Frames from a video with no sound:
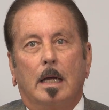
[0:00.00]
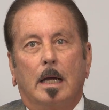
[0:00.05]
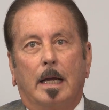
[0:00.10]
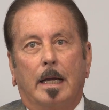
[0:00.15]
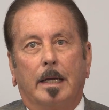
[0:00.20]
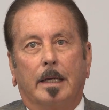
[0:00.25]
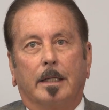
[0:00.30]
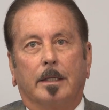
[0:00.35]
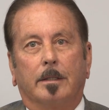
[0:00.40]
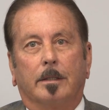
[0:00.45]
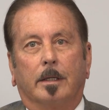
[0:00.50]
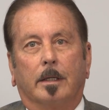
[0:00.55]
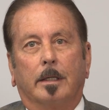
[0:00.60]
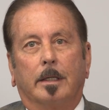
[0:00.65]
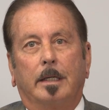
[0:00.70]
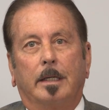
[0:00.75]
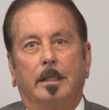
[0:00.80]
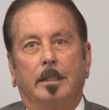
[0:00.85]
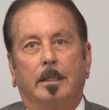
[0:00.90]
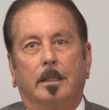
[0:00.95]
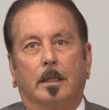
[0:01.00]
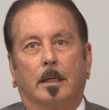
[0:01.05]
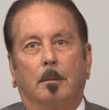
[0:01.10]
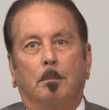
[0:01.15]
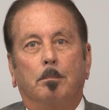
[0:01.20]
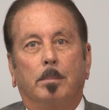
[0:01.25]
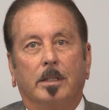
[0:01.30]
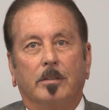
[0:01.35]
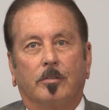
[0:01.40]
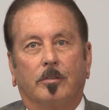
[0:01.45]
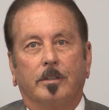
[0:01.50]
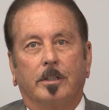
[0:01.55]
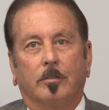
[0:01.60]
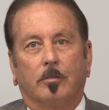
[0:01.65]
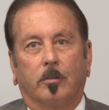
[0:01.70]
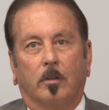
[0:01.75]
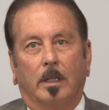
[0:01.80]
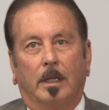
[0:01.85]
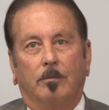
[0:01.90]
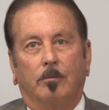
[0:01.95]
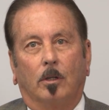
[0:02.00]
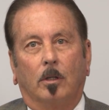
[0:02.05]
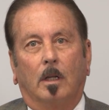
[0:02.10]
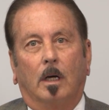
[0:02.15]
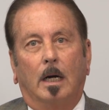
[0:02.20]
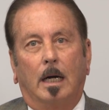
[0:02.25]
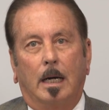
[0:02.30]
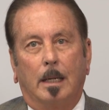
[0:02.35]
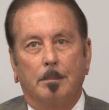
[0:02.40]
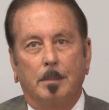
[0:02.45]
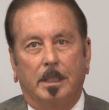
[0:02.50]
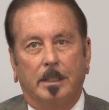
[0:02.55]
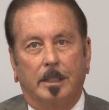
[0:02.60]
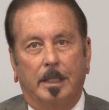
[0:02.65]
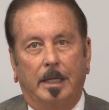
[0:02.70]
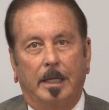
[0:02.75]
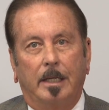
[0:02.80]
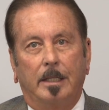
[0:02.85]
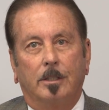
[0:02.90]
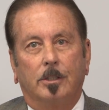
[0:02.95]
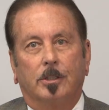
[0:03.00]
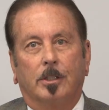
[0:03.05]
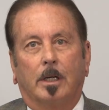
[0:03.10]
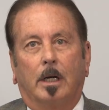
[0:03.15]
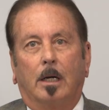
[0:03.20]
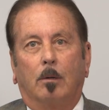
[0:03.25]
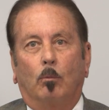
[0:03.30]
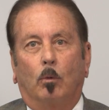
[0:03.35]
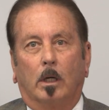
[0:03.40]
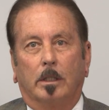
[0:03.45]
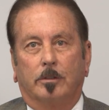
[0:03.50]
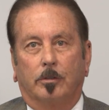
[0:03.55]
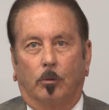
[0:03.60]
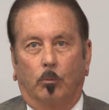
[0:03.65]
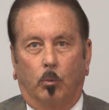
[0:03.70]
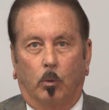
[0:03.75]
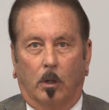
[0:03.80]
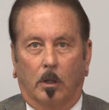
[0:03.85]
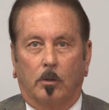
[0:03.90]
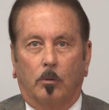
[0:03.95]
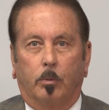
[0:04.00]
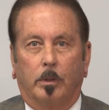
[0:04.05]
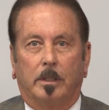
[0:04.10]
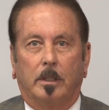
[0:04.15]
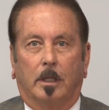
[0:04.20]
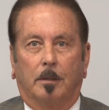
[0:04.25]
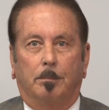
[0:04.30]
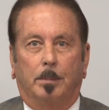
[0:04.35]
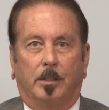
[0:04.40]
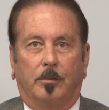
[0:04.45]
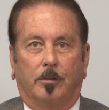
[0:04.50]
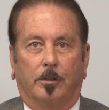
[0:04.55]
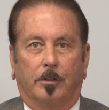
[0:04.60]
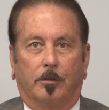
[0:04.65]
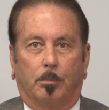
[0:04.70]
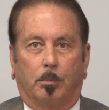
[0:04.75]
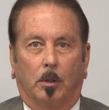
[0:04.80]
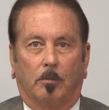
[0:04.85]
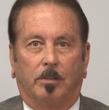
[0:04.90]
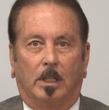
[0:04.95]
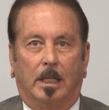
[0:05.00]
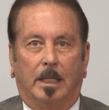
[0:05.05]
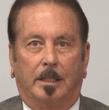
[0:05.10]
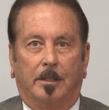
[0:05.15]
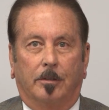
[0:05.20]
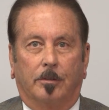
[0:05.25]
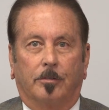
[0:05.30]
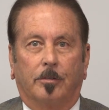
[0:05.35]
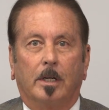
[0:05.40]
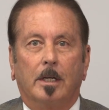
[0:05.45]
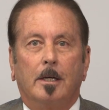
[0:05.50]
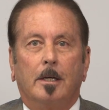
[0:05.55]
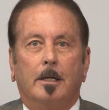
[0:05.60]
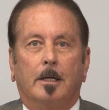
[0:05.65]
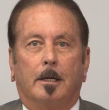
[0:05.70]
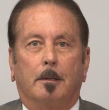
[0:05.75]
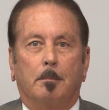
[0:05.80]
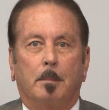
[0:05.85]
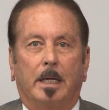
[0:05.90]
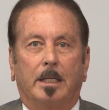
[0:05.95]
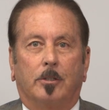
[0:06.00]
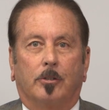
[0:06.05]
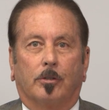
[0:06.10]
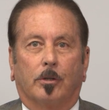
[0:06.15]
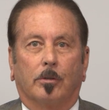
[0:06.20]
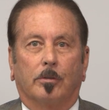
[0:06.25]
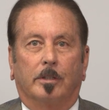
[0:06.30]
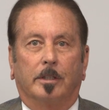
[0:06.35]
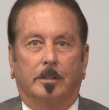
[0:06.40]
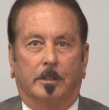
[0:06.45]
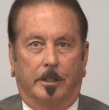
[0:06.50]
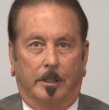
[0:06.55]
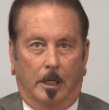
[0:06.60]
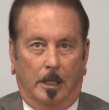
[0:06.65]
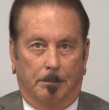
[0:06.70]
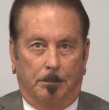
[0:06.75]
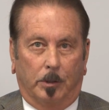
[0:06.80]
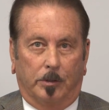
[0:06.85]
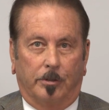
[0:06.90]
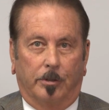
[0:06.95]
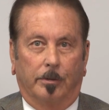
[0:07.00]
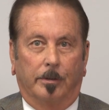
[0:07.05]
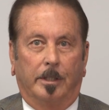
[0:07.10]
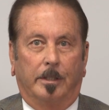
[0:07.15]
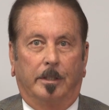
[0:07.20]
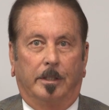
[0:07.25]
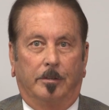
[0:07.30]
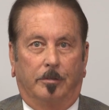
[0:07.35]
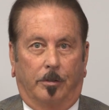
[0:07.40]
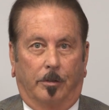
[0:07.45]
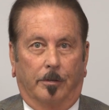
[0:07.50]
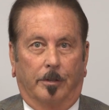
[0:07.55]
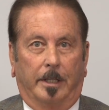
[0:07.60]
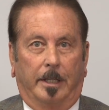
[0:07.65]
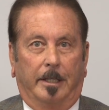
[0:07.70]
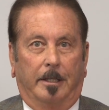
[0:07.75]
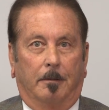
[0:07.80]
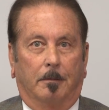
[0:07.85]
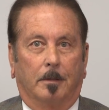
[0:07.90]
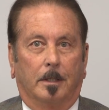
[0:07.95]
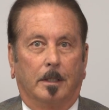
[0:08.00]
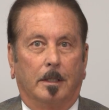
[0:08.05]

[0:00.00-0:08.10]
and a business level, I'm engaged. I want to work with our business providers and make sure that the opportunities are there.